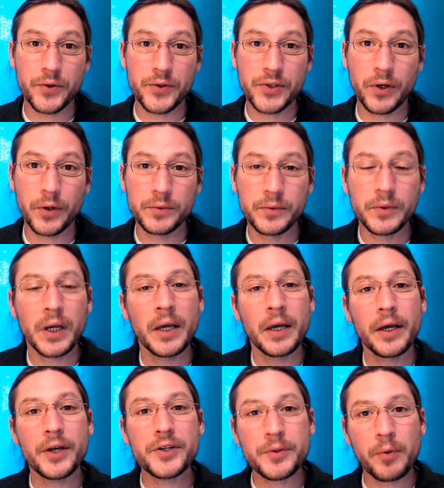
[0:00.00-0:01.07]
So
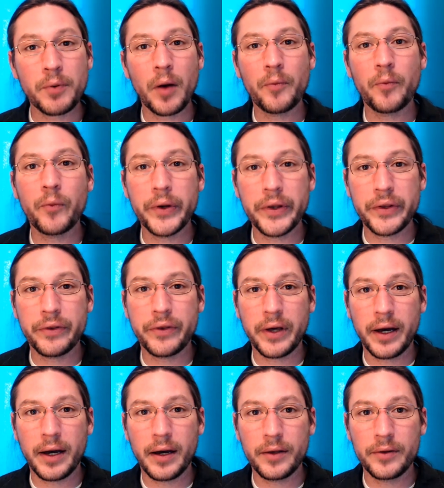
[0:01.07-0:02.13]
here's the problem with
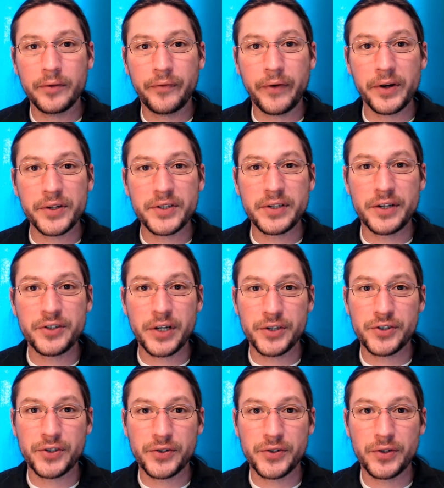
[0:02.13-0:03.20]
ferrets'
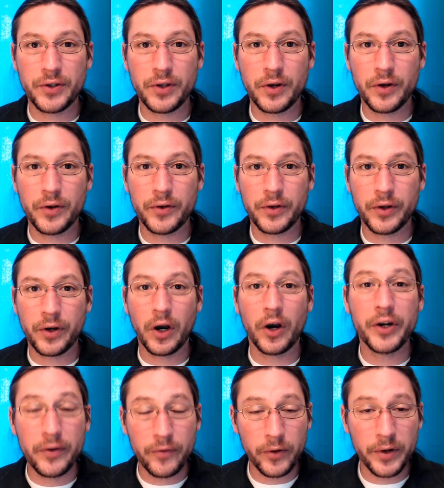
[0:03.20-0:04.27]
digestion. So they're
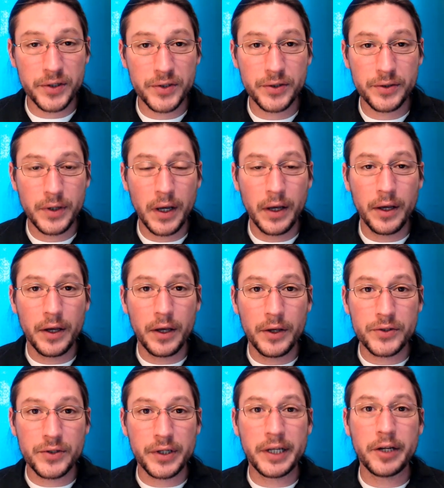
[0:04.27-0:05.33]
carnivorous,
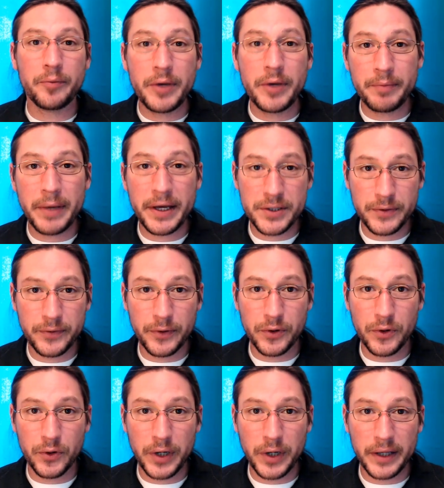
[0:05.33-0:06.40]
so they need a meat-based
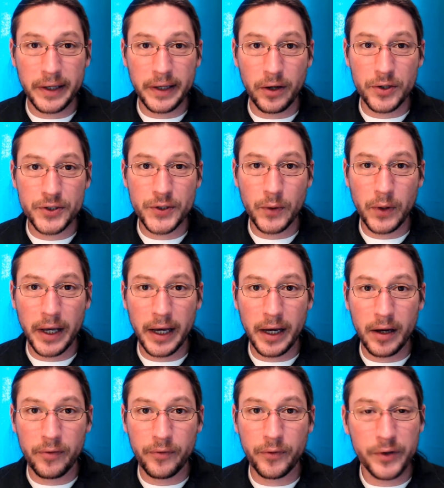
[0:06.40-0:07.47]
food, and they also
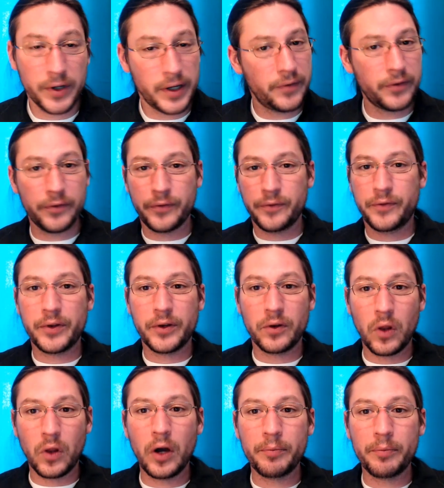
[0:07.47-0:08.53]
have, for even for their
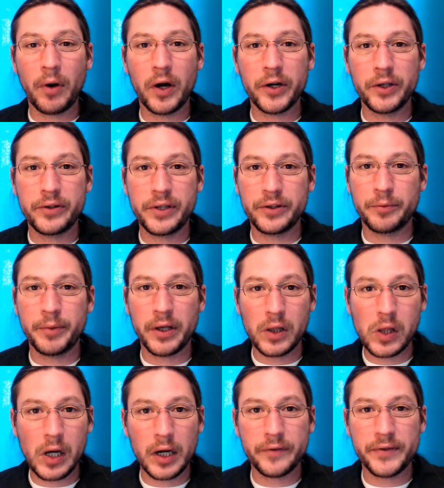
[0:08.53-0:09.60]
long body, you'd think there'd be a
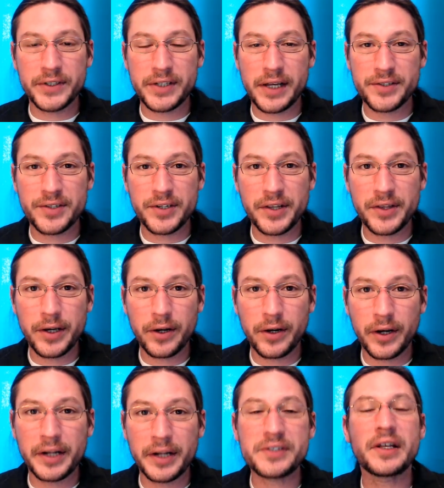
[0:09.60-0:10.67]
lot of intestine in there,
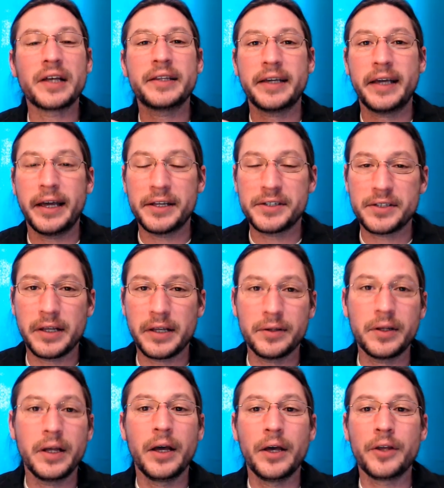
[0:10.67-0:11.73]
and it's not the case. They're
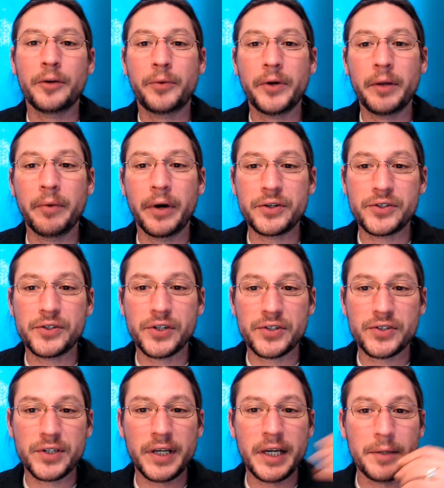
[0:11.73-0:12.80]
pretty much
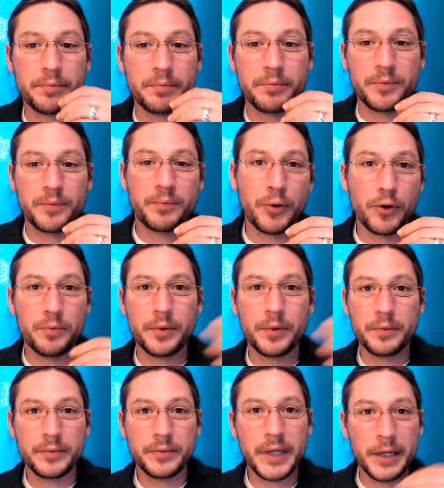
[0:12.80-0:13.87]
just eat poop.
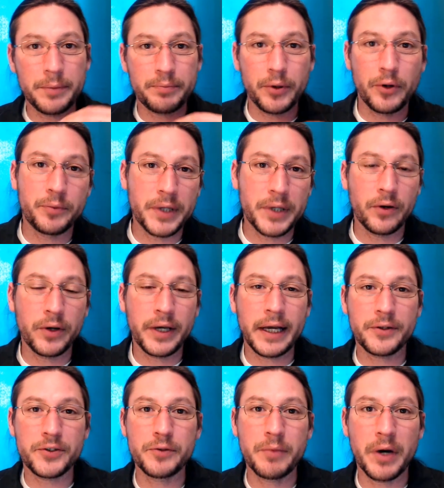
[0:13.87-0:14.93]
They don't get
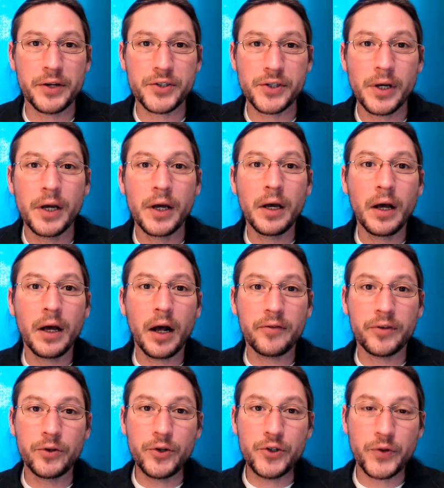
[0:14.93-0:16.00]
too much of the
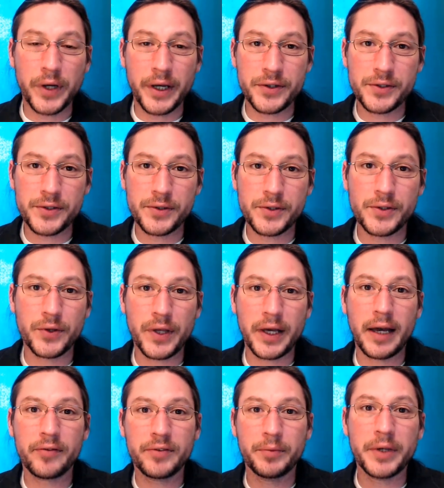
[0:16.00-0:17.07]
nutrients, so they
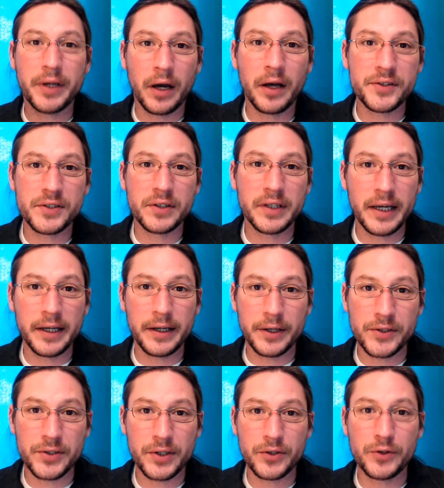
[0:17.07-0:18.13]
have to be constantly eating.
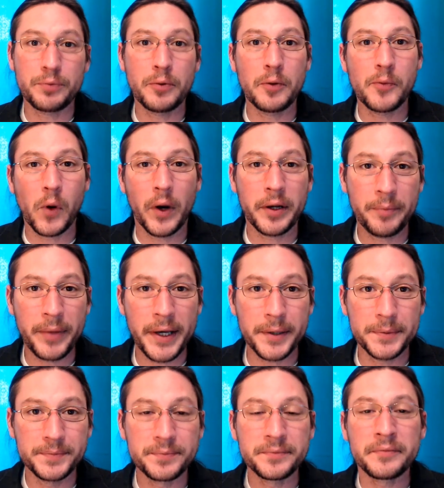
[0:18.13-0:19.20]
So they do poop quite a bit.